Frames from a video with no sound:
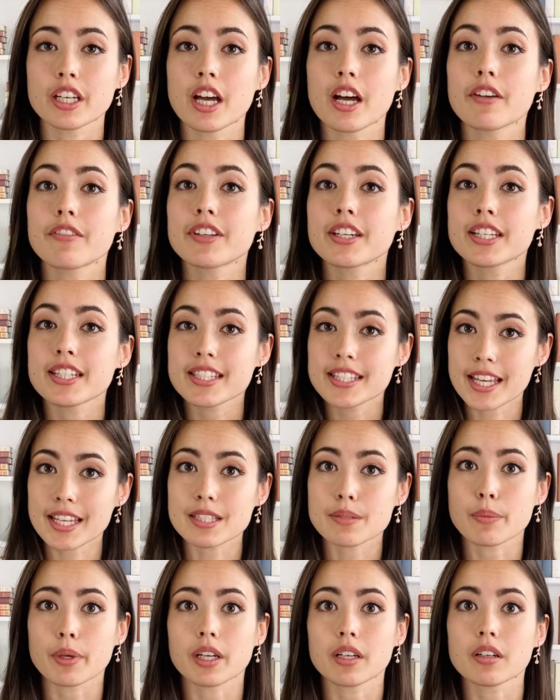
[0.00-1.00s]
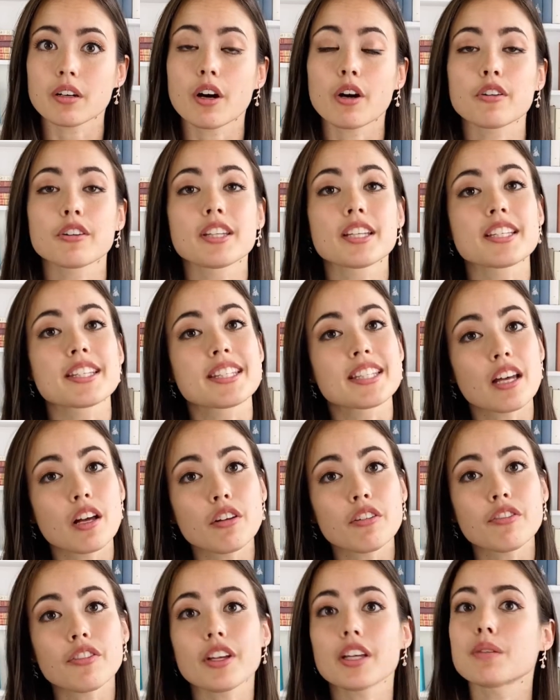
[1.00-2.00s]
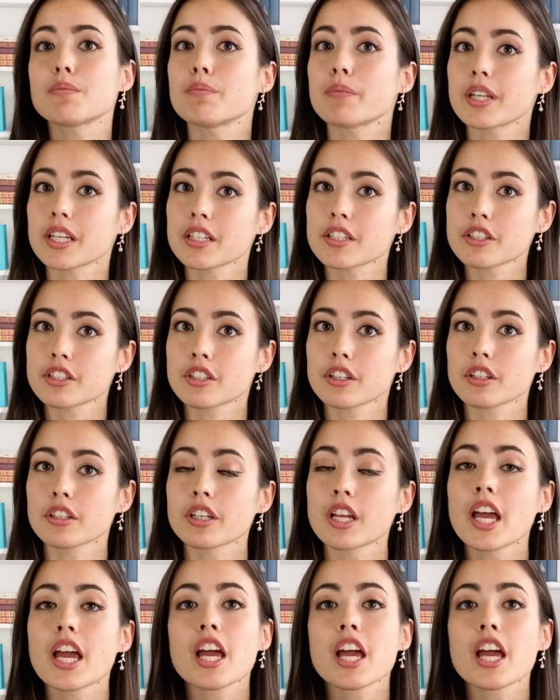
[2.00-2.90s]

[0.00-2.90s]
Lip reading: of an assessment called the Self-Administered